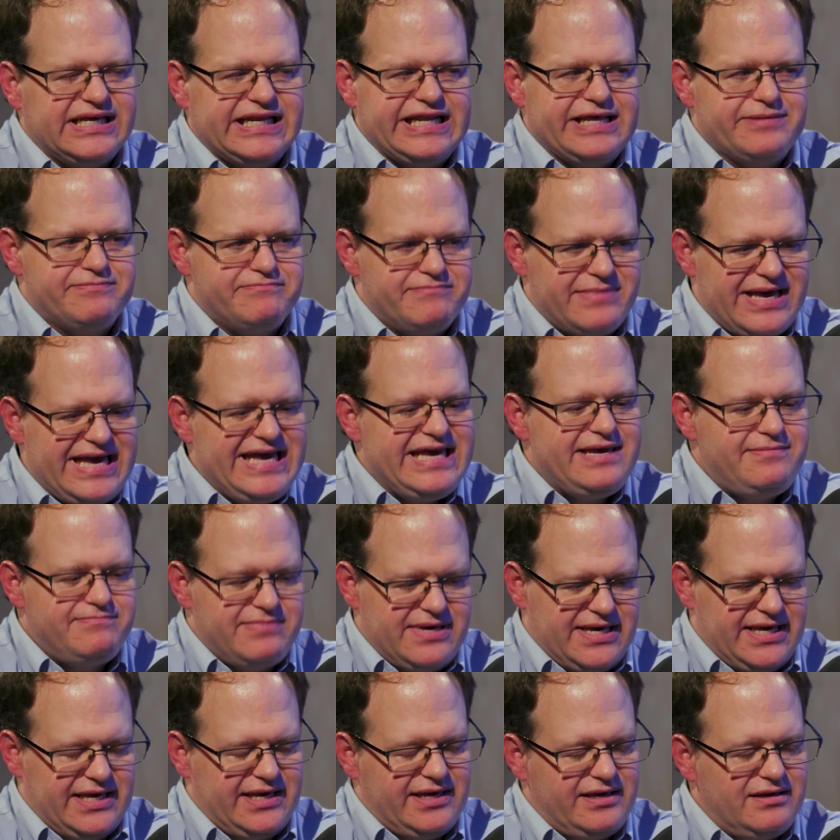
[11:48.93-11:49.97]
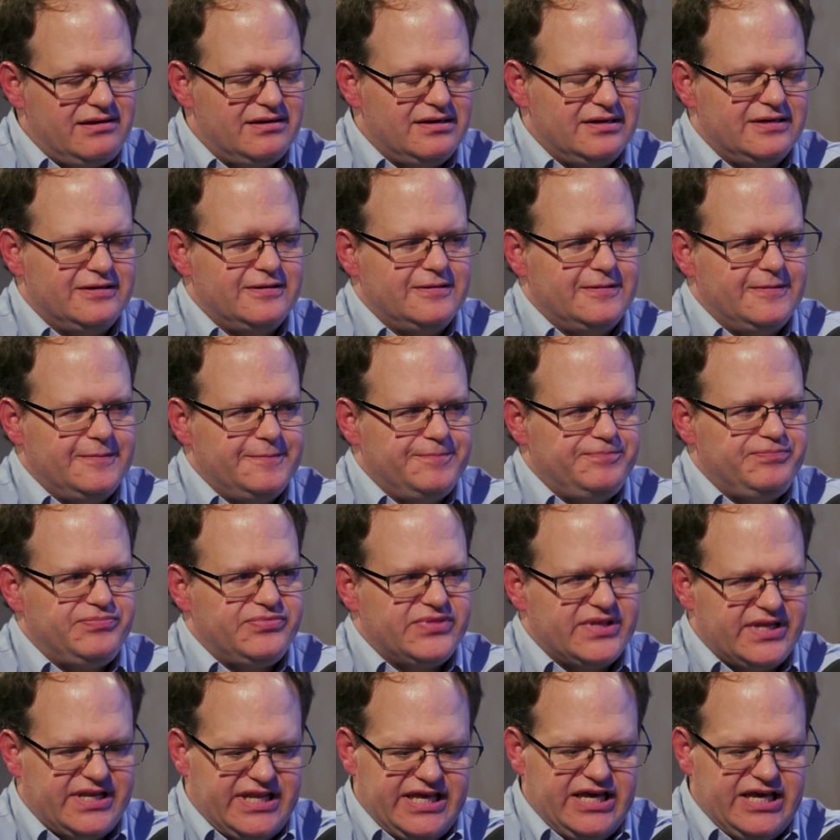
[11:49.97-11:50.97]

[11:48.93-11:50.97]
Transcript: And it may be that